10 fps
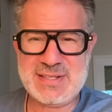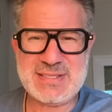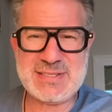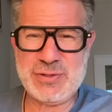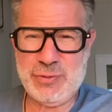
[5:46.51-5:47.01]

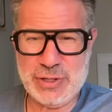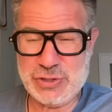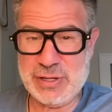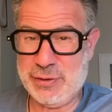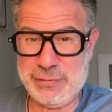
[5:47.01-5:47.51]
This isn't the
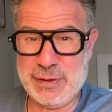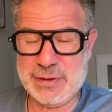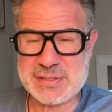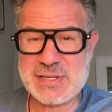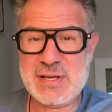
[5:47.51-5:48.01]
Russian
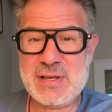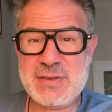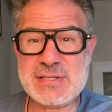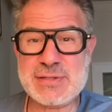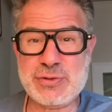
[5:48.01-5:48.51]
interference.
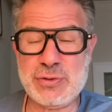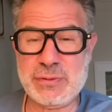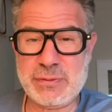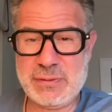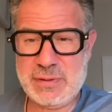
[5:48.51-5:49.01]
This is the
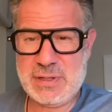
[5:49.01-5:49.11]
truth.